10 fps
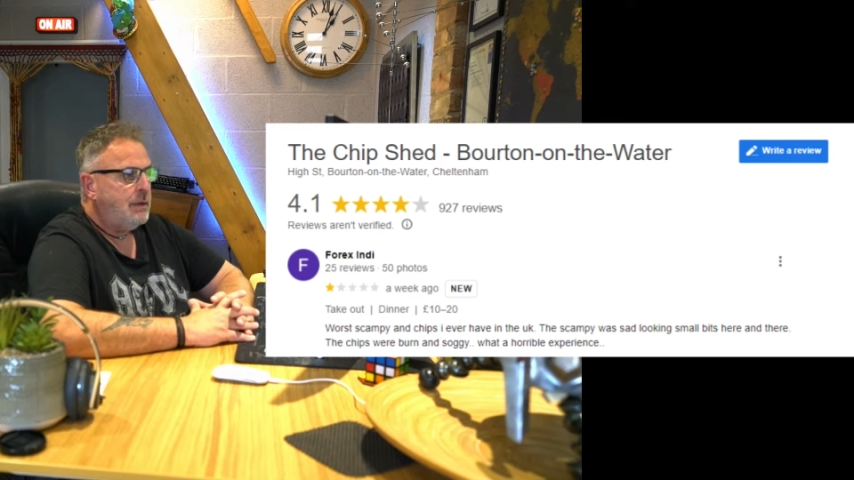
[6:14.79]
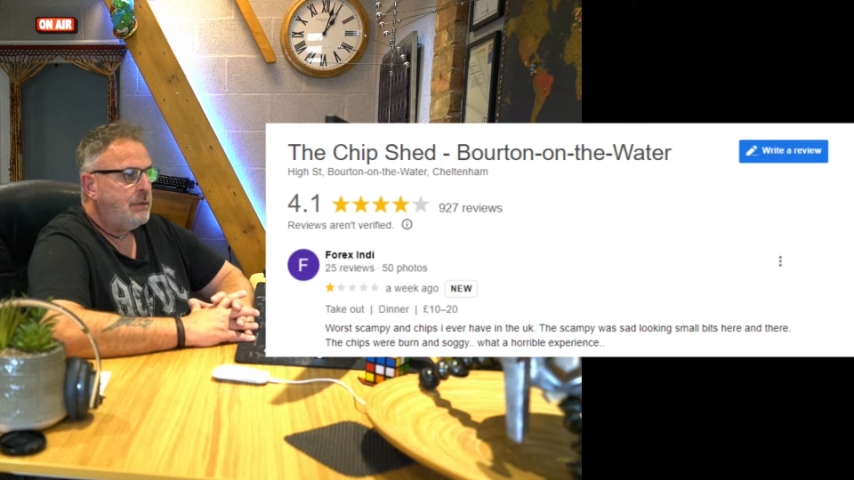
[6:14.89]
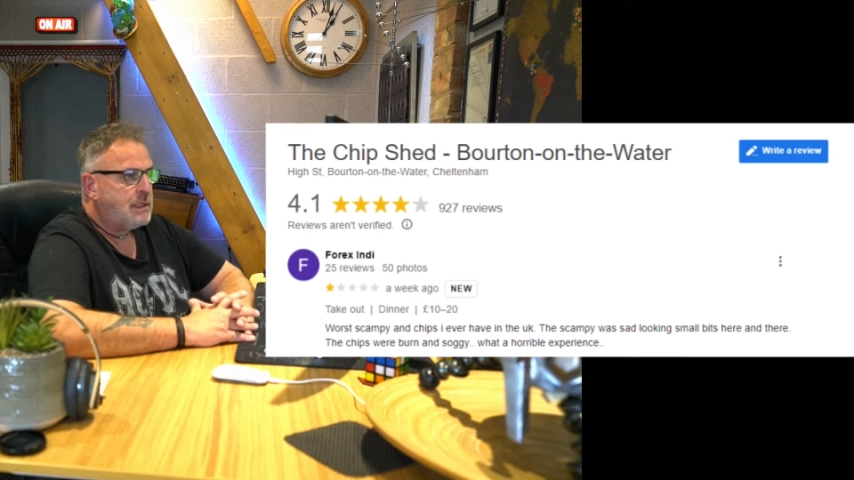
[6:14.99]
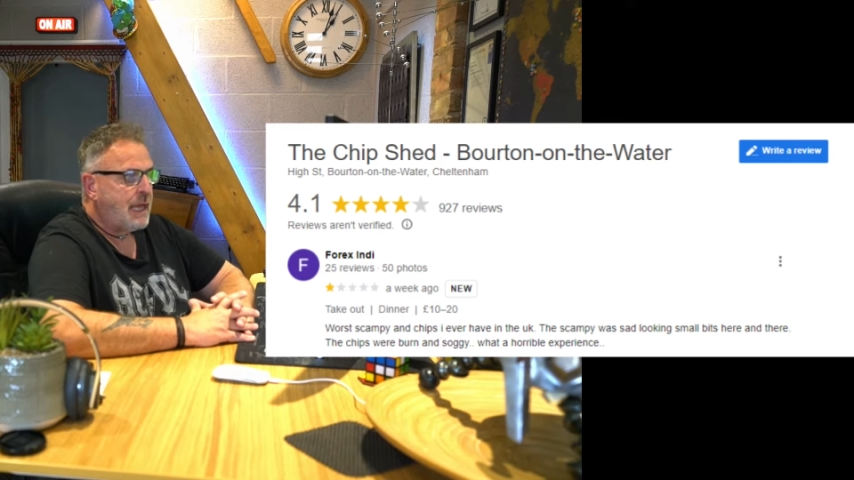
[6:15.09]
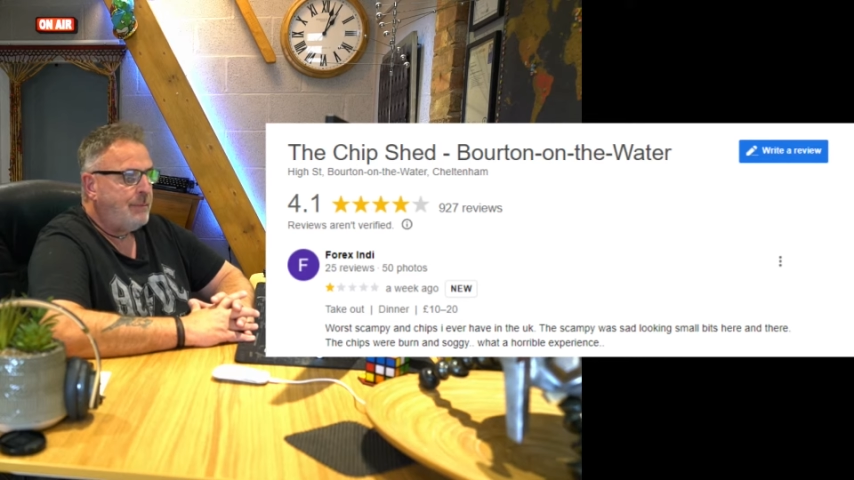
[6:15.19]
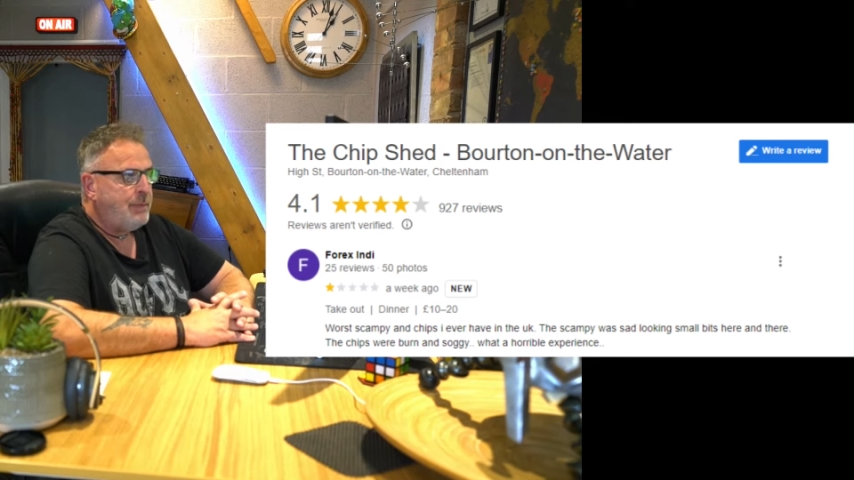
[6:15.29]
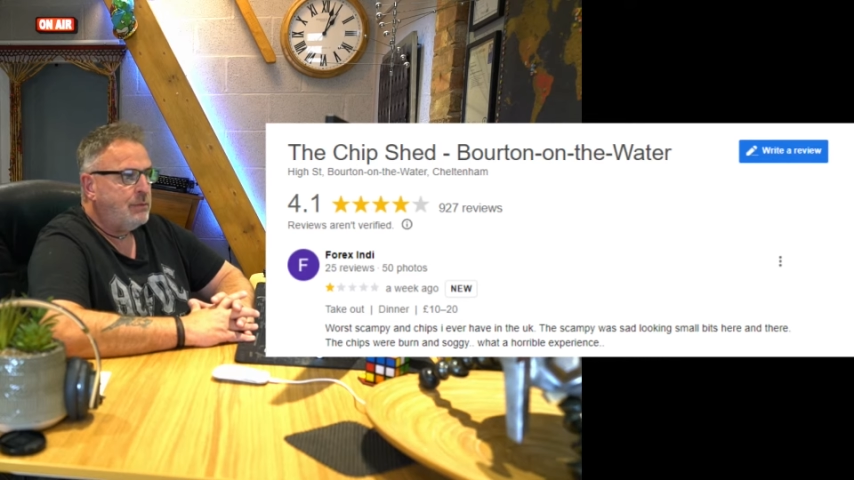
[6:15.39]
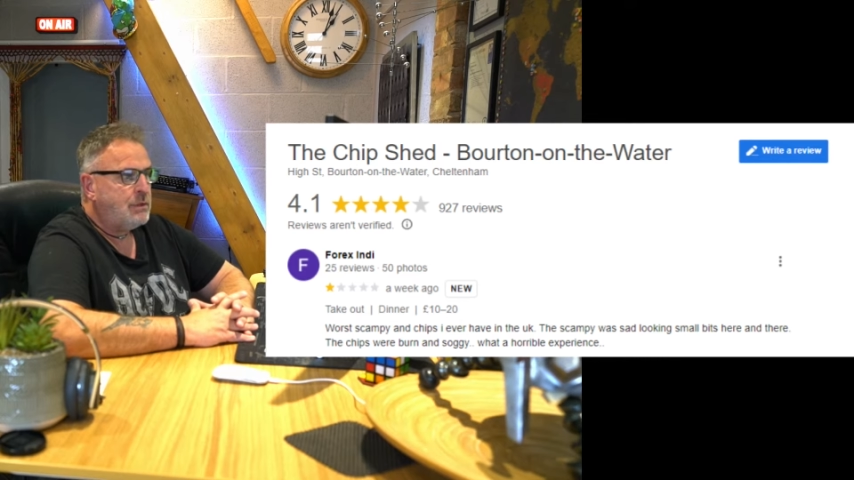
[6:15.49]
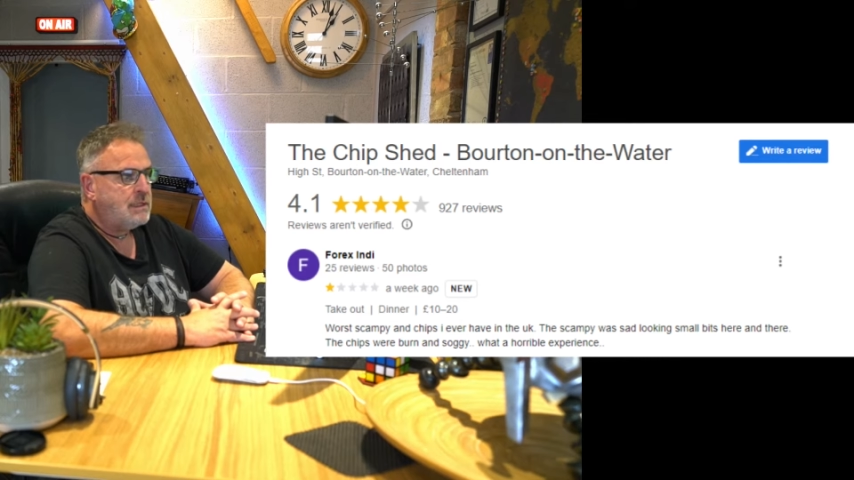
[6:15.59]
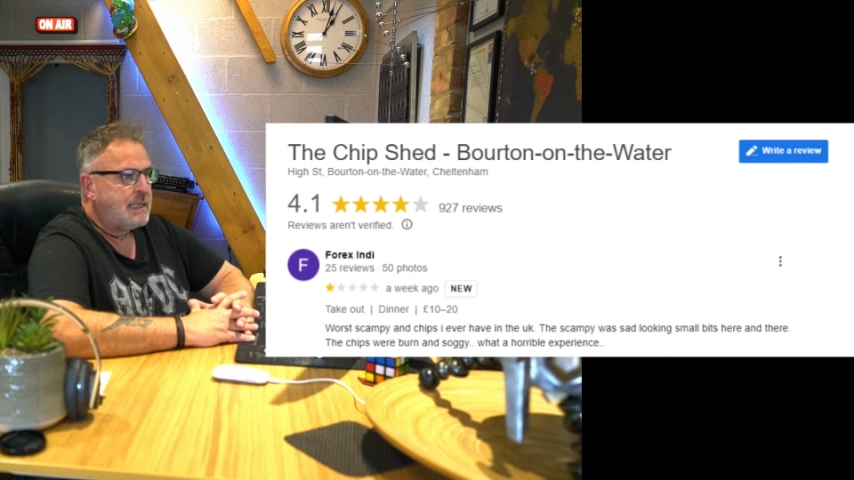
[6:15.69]
The scampi
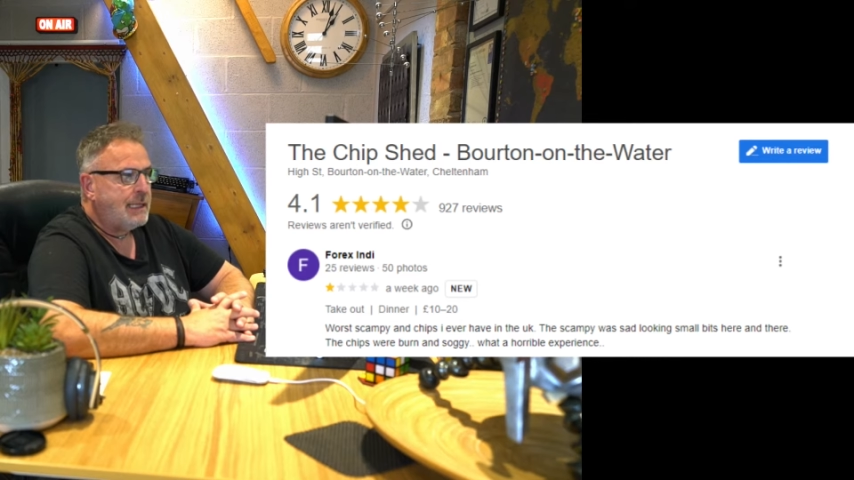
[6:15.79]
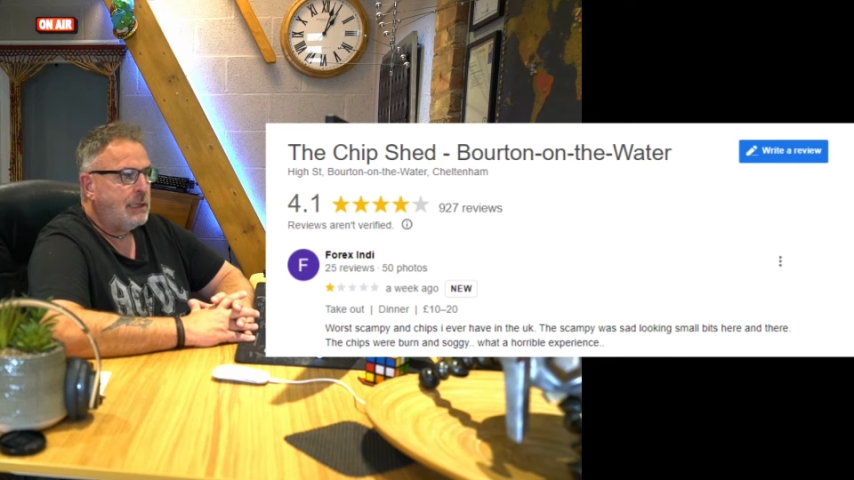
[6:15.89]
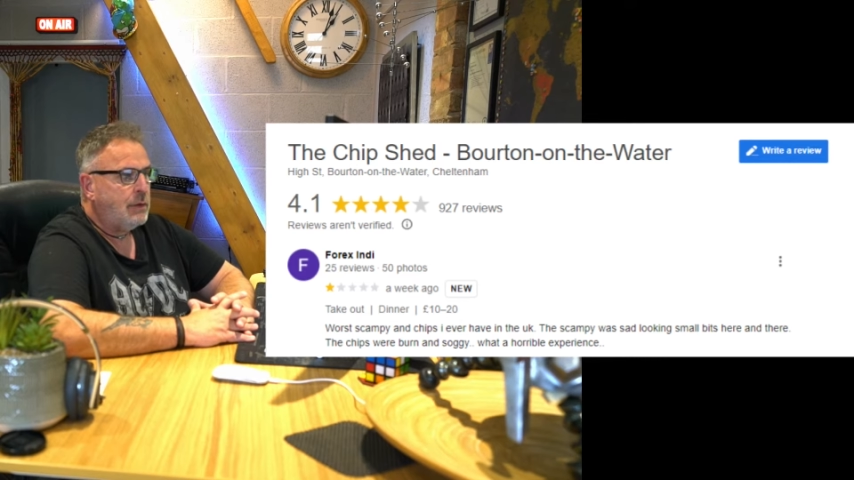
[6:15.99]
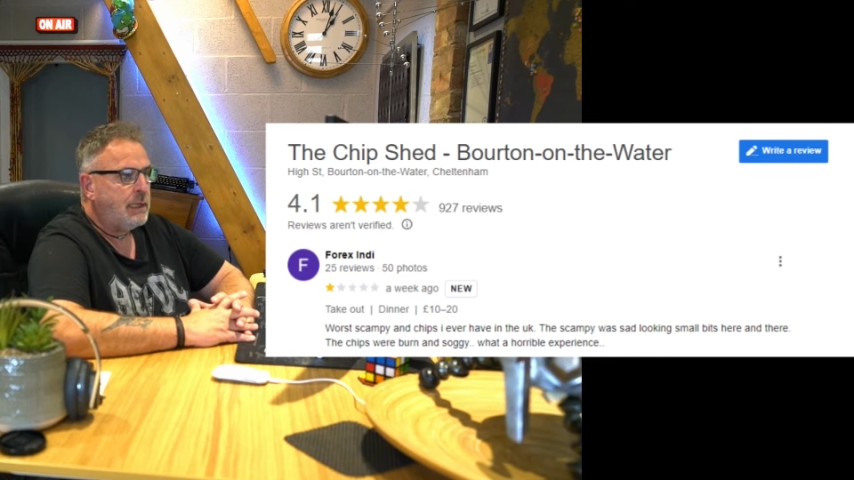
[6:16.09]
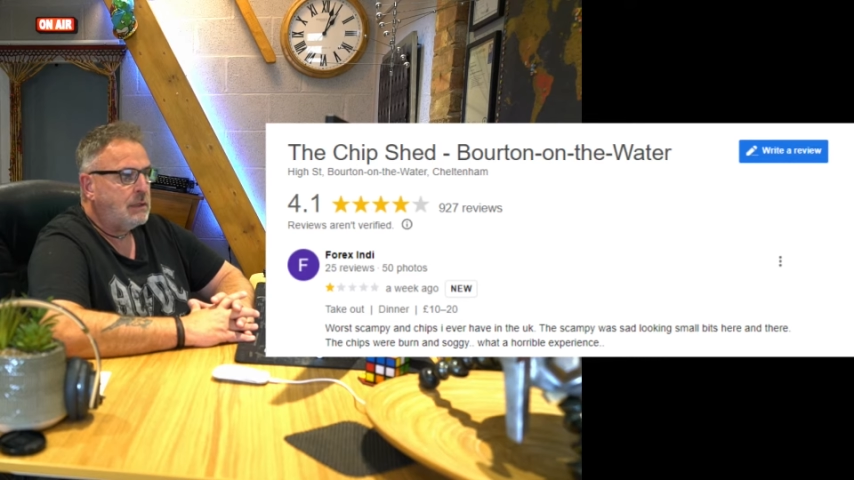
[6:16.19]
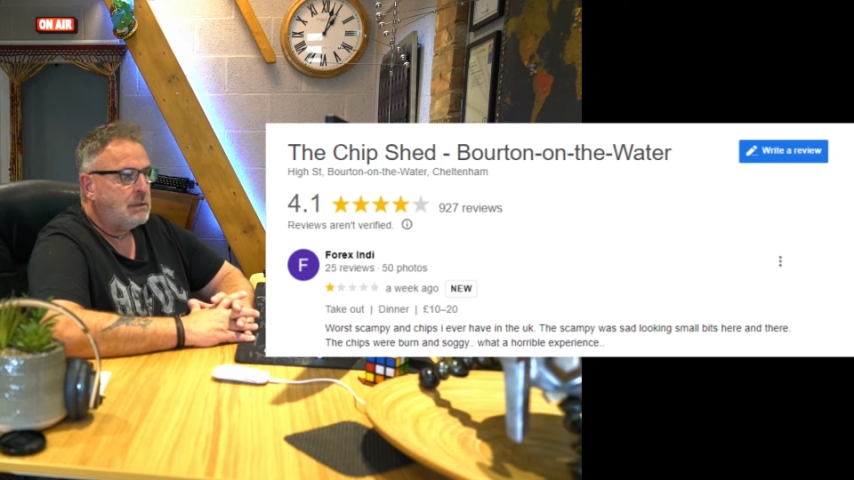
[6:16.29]
was sad looking,